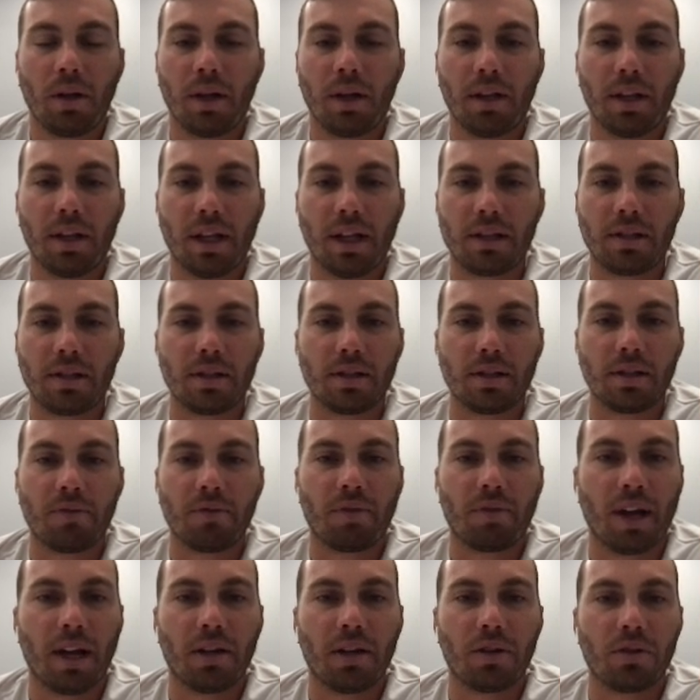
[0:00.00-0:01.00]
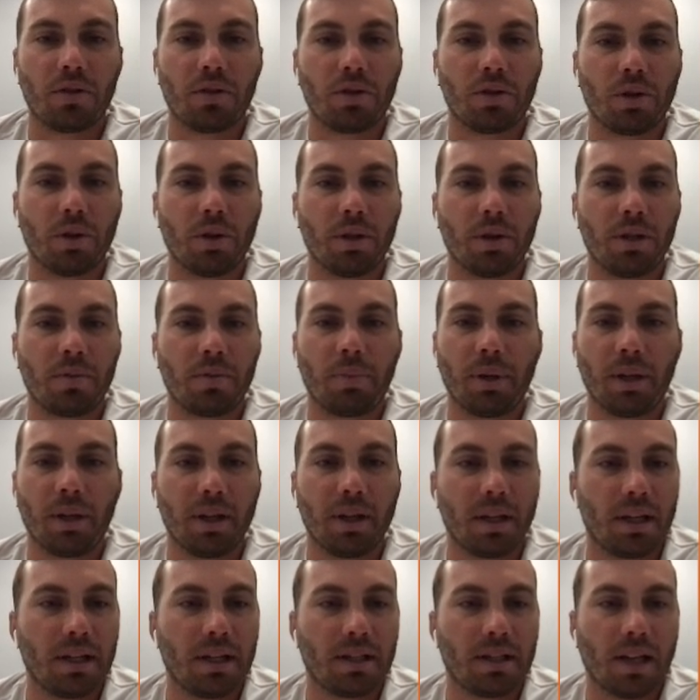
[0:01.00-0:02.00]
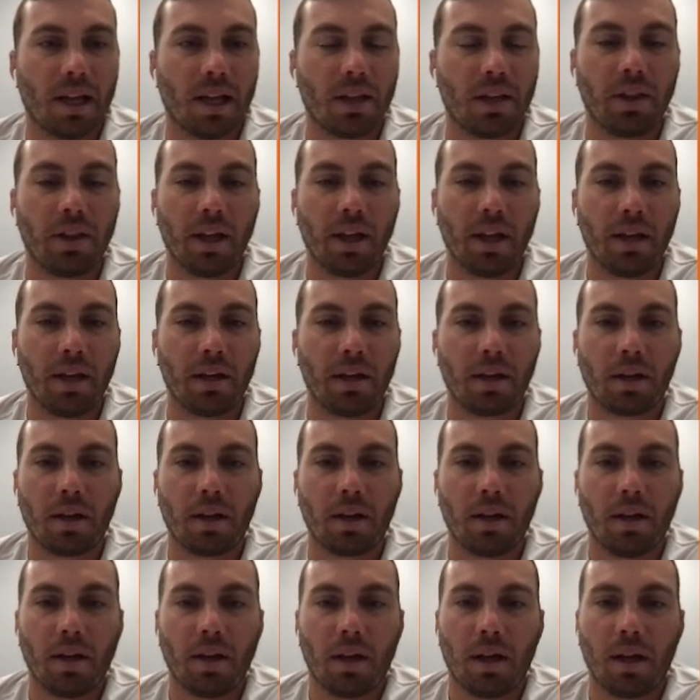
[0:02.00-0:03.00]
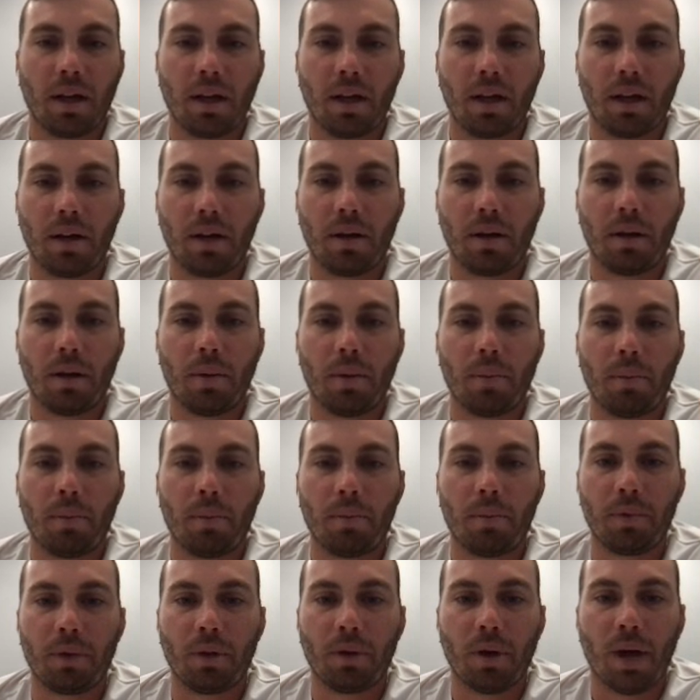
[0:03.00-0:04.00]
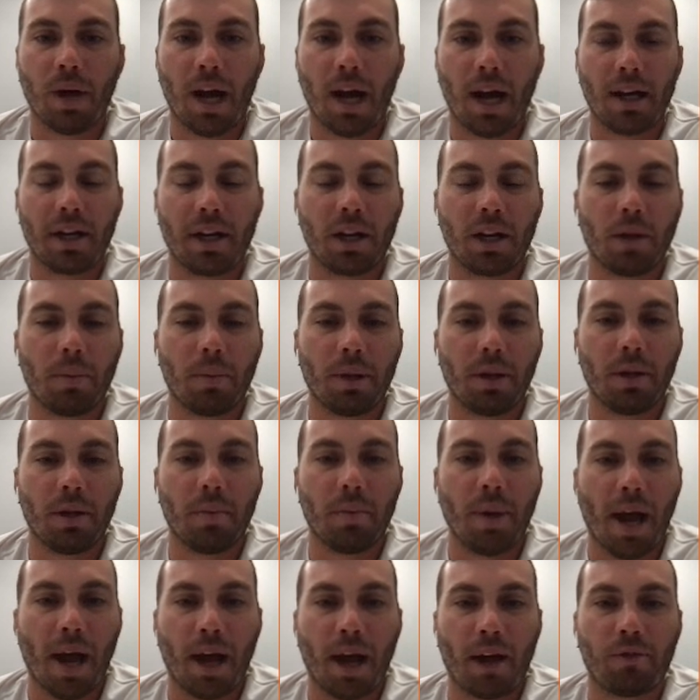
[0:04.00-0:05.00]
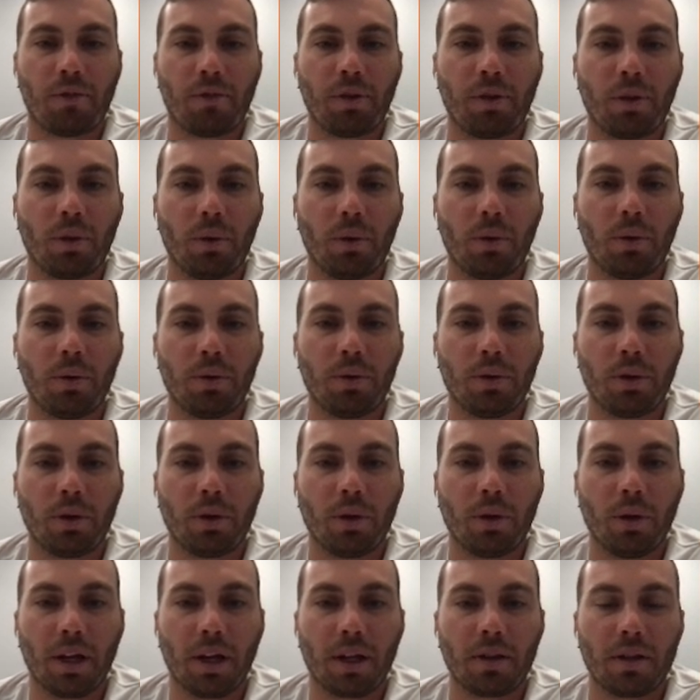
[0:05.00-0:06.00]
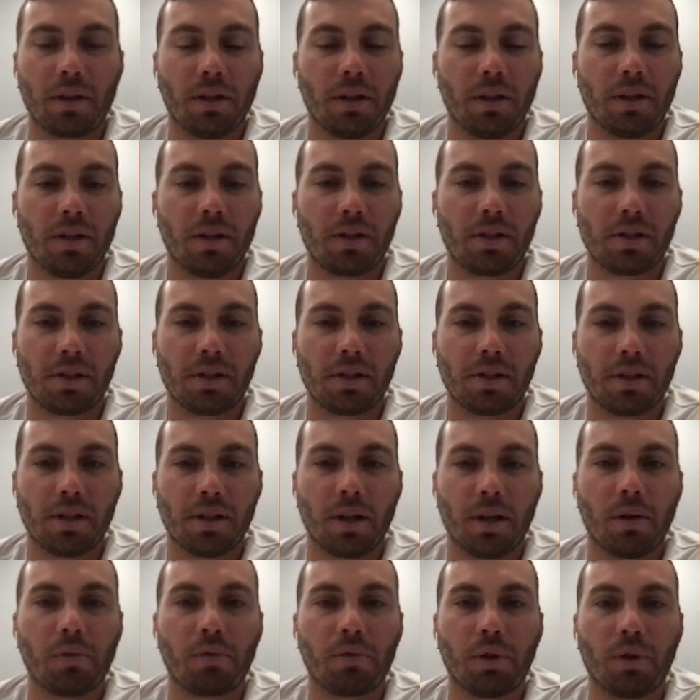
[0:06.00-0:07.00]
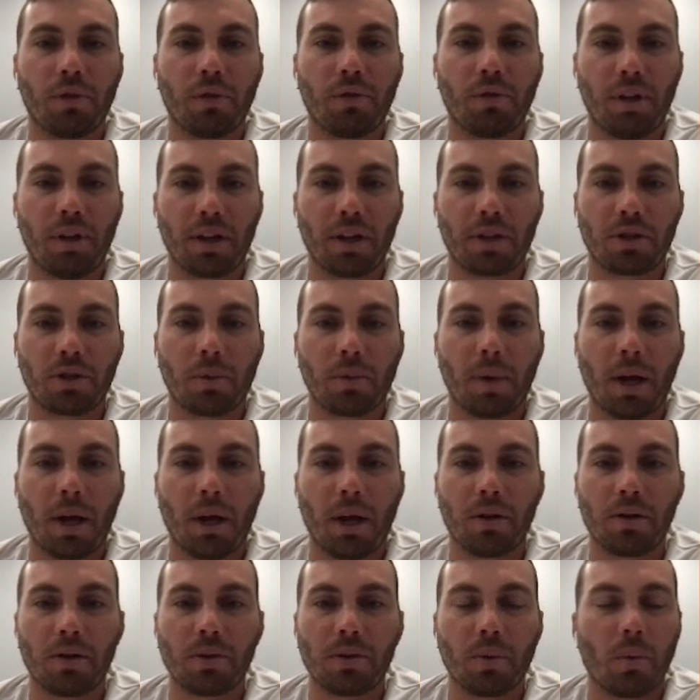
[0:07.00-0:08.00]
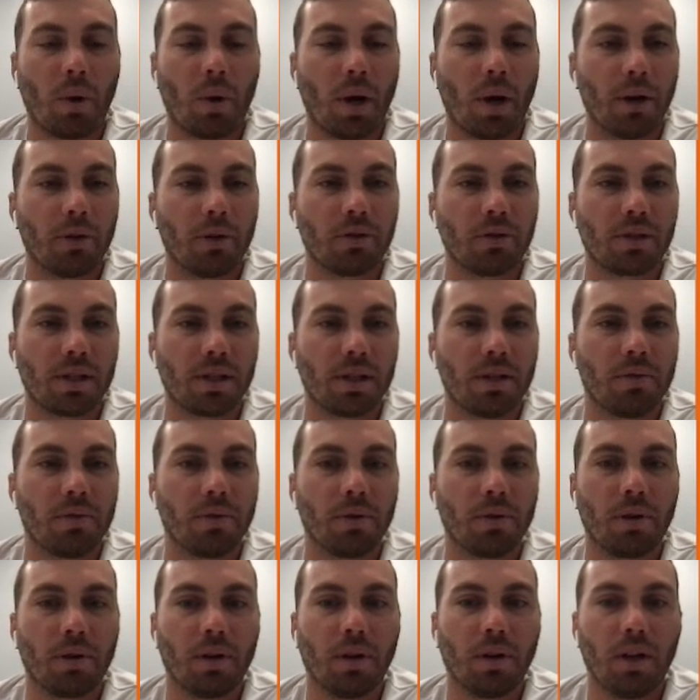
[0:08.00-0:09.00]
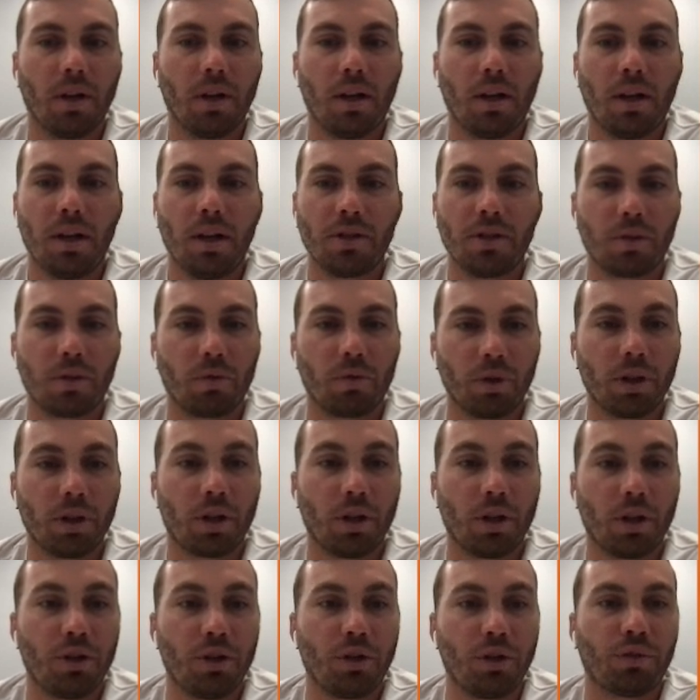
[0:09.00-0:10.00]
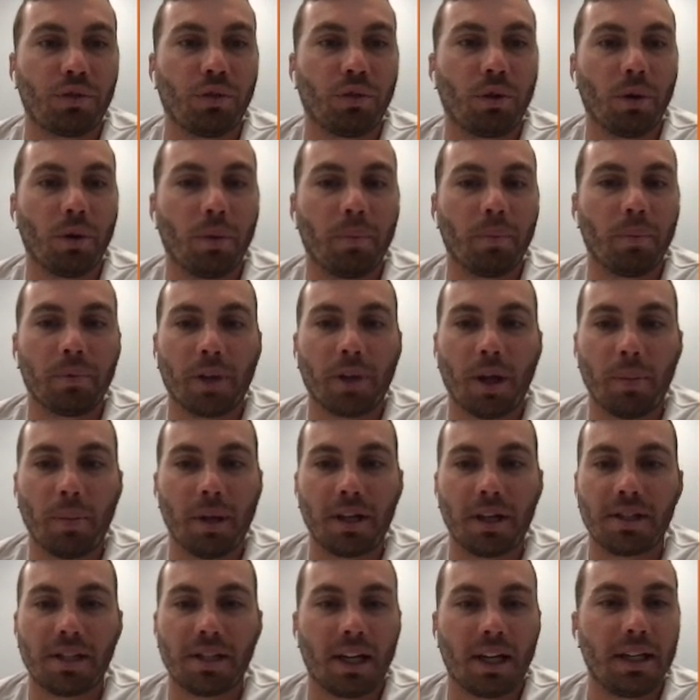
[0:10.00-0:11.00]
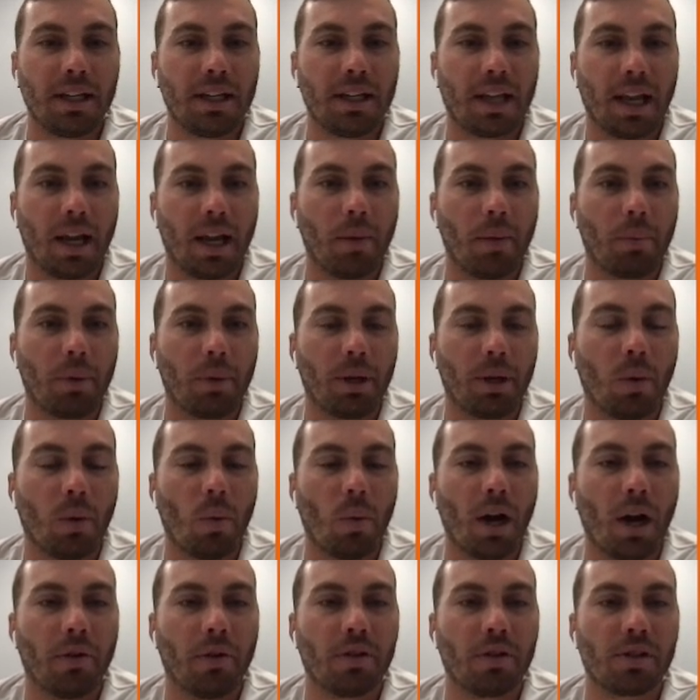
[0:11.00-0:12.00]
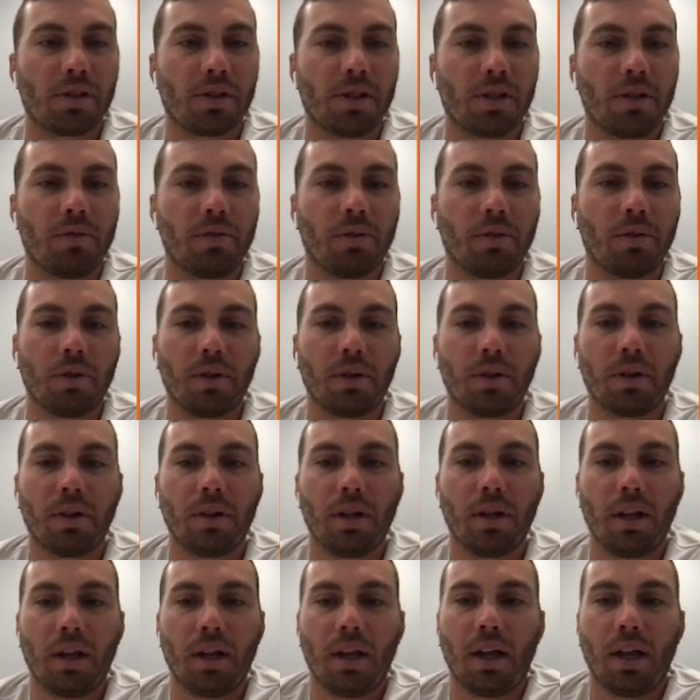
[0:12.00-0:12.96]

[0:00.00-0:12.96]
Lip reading: And that's his advantage. You know, he's big, he's athletic, and, you know, hiding him in the backfield, you know, like this, instead of, you know, flexing him out as a wide receiver is a really good use for him. I'm not saying he can't be a wide receiver and